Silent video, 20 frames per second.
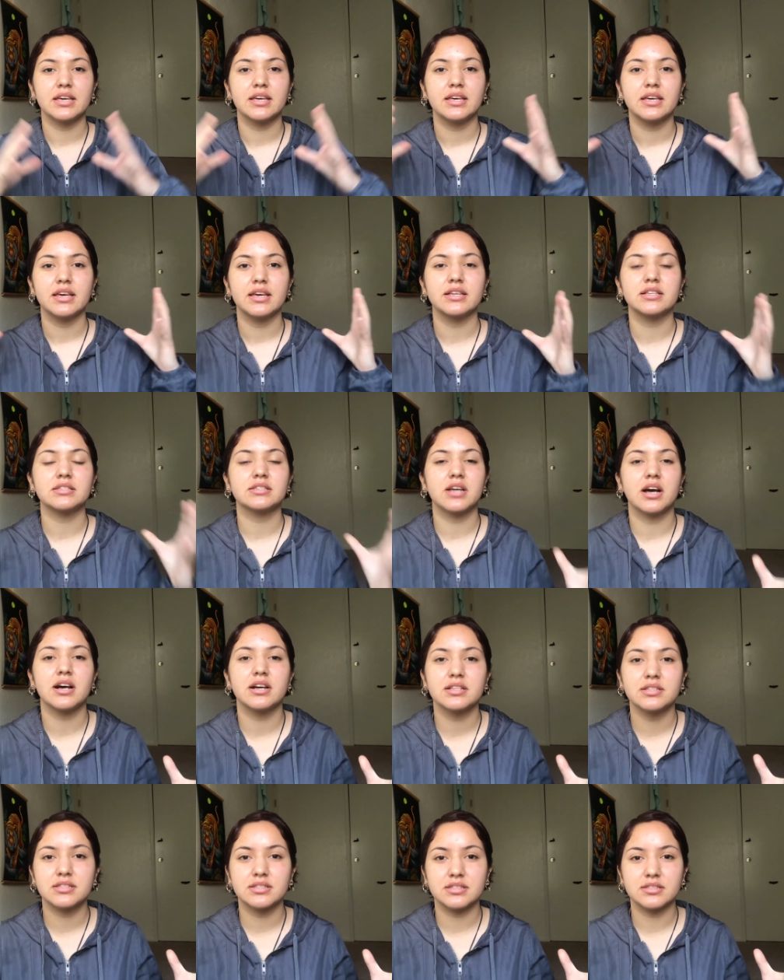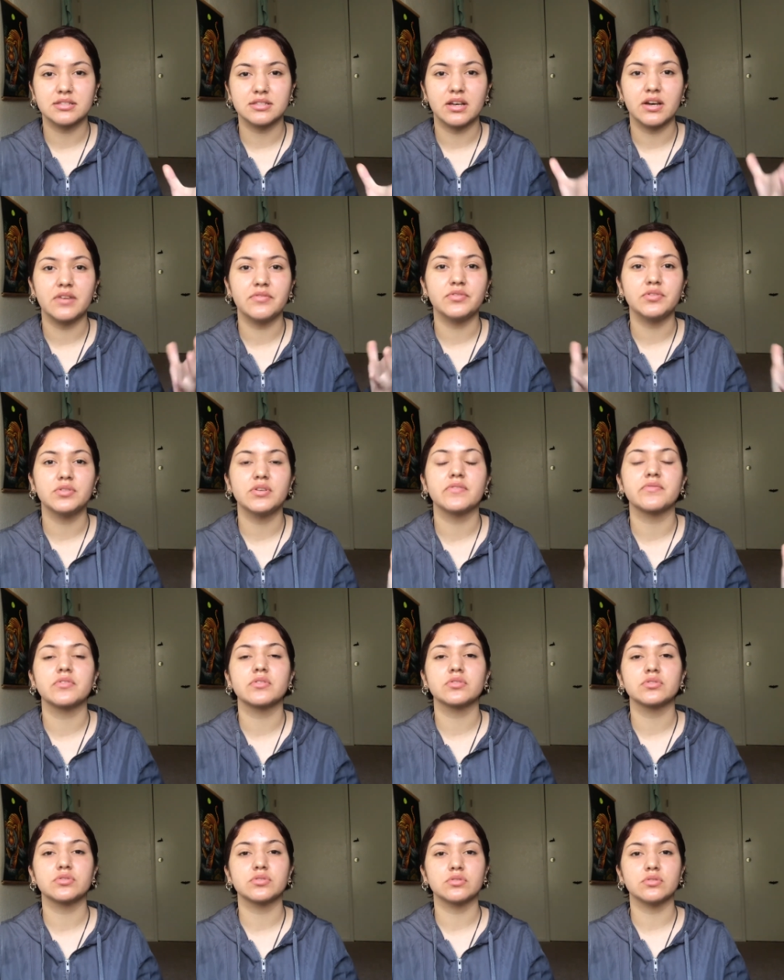and tons of
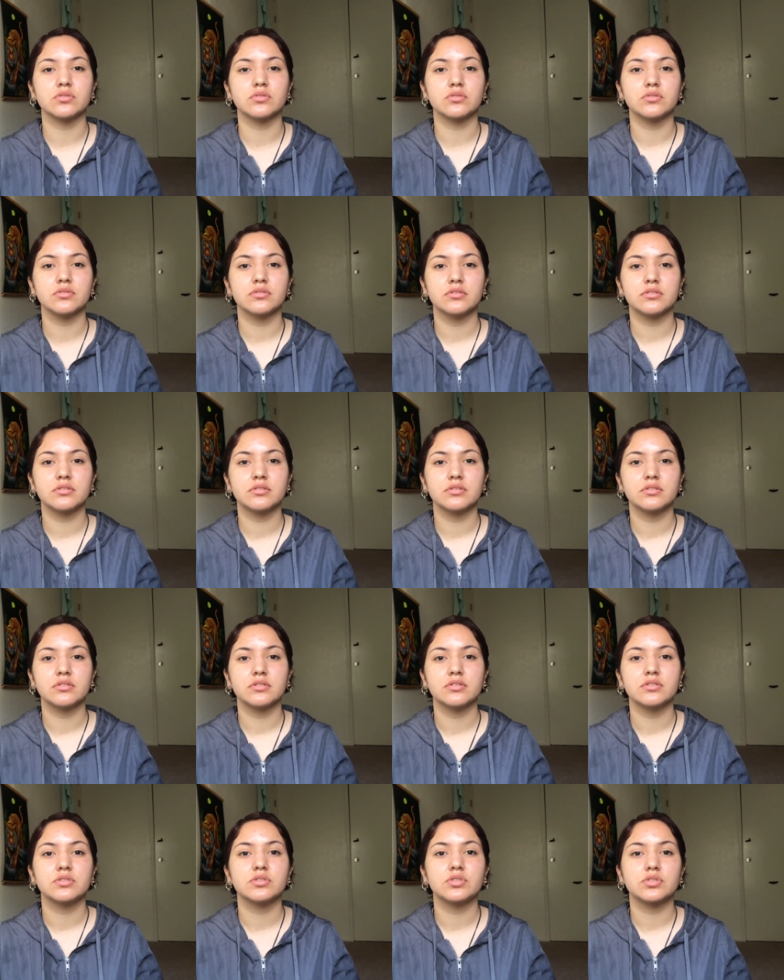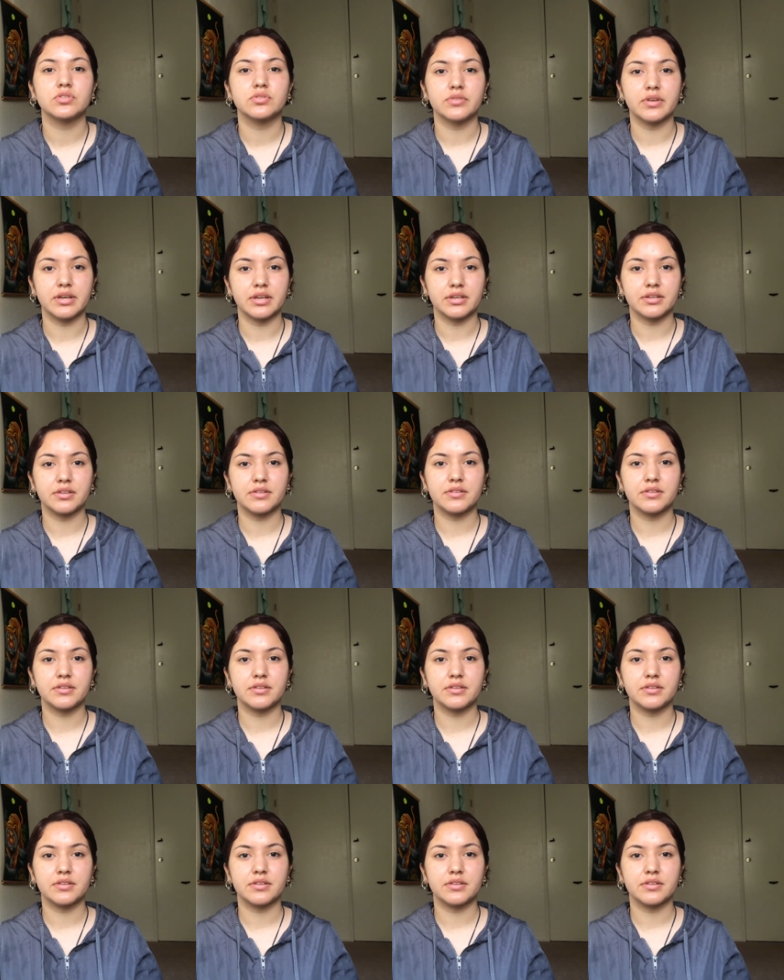universal strength.